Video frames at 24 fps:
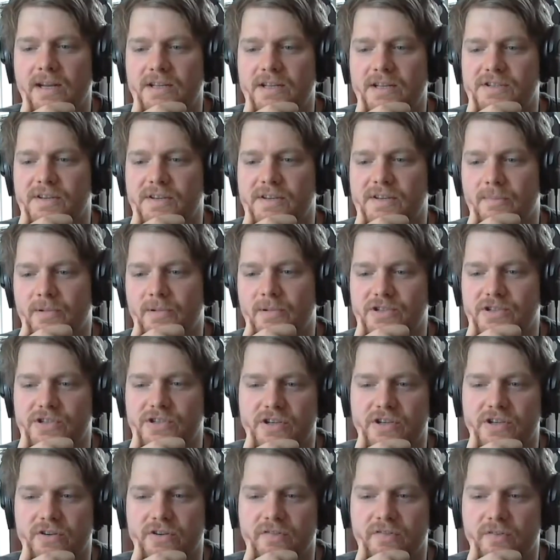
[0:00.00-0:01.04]
we can establish
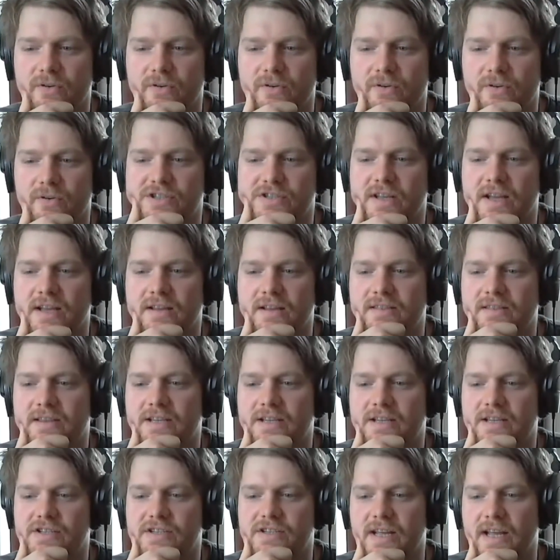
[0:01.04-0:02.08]
just going forward is that
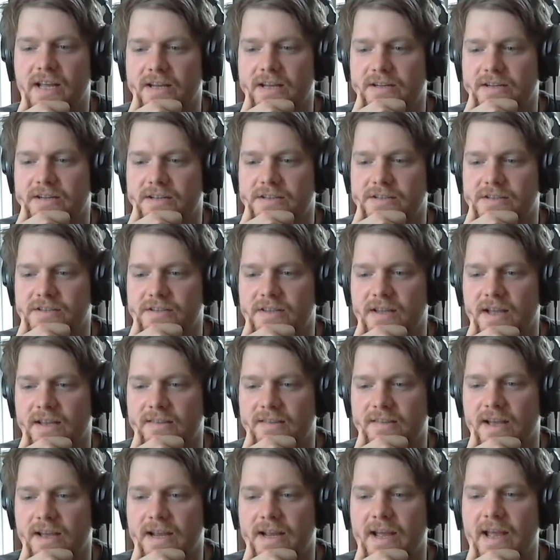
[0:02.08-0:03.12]
the standards
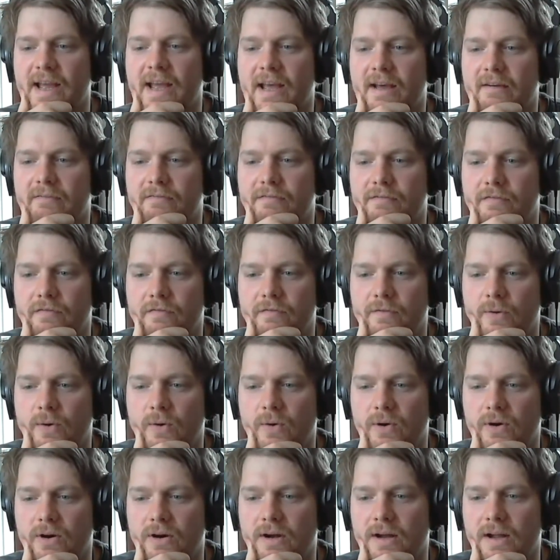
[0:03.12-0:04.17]
that they have
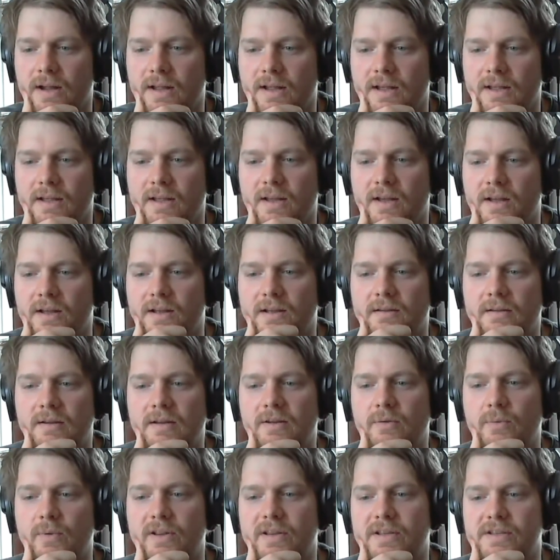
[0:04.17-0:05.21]
for
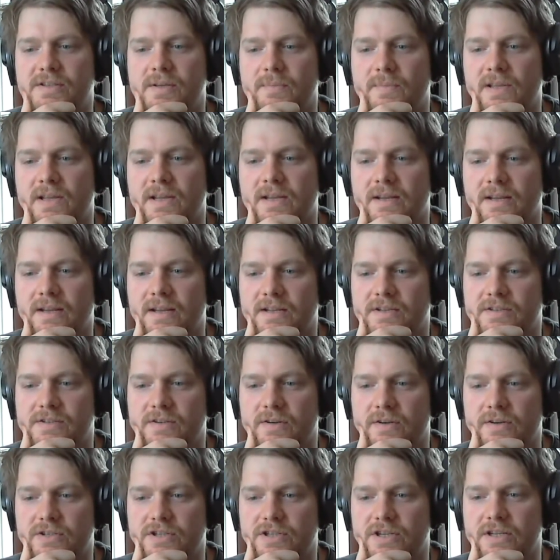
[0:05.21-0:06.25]
whether something is
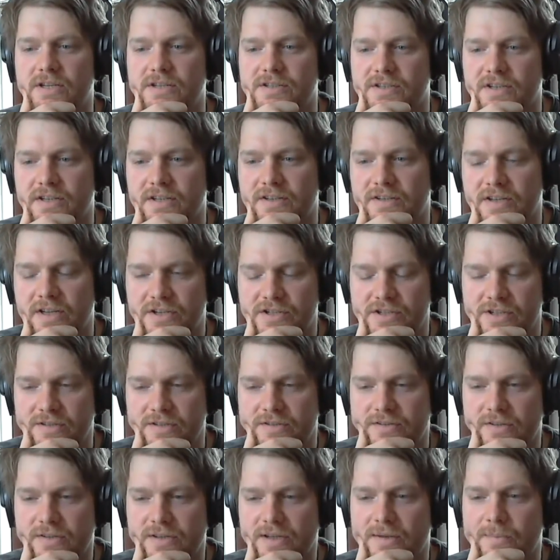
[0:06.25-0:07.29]
dodgy is
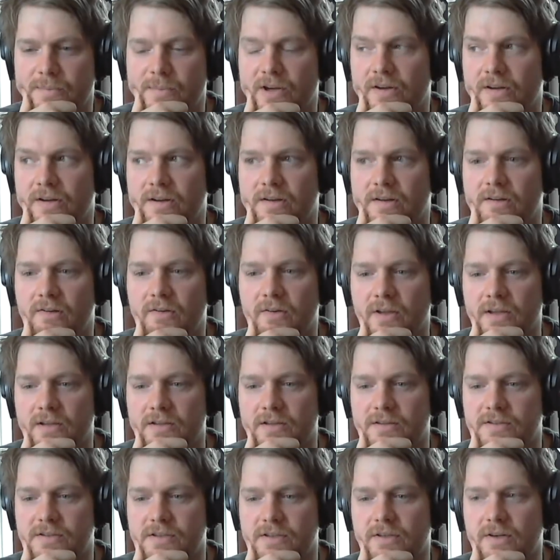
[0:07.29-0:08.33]
contingent on the community doing
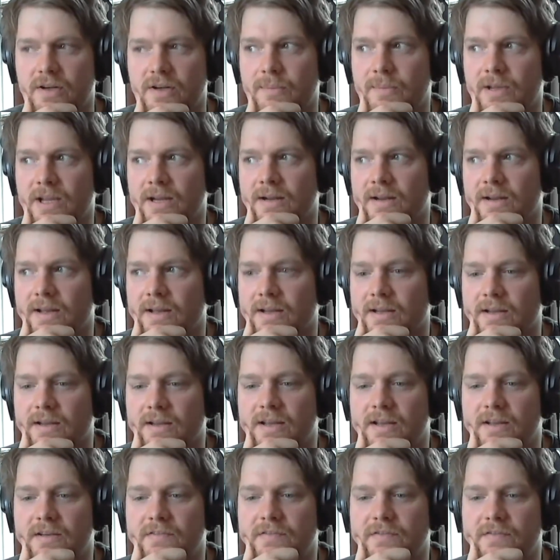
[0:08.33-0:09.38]
it. So, I mean, like,
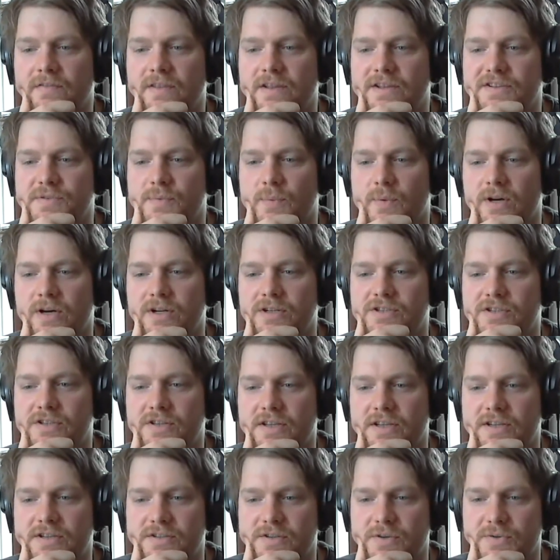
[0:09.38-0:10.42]
if this was
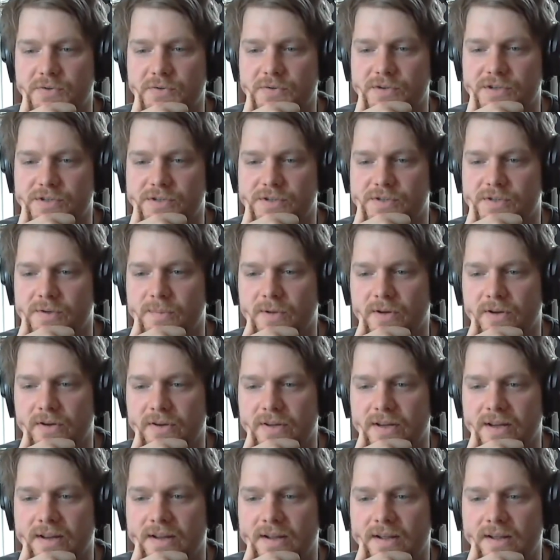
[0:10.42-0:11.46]
the social justice
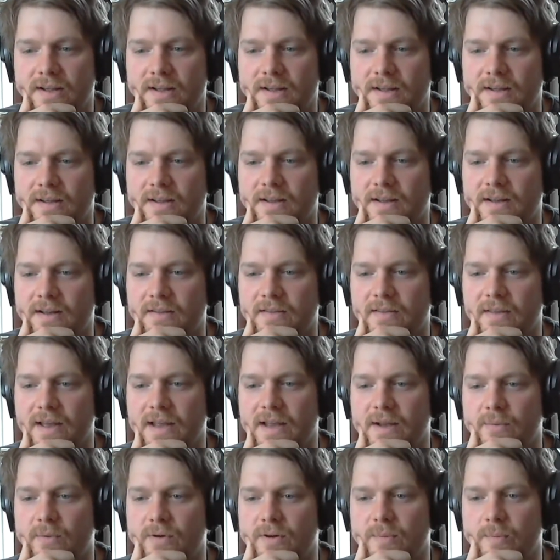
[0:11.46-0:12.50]
community,
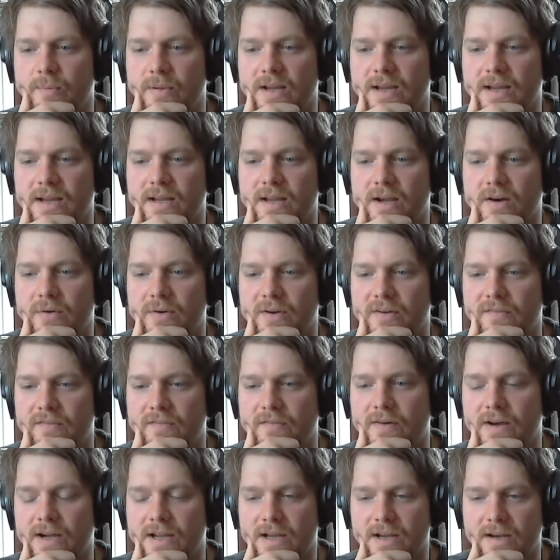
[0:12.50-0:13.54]
they would be going
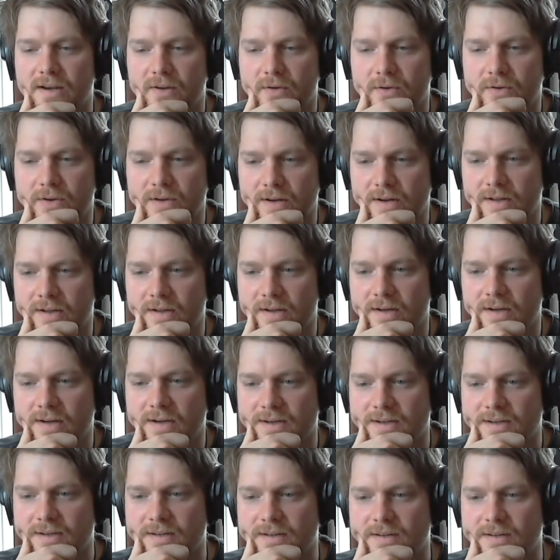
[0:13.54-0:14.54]
fucking nuclear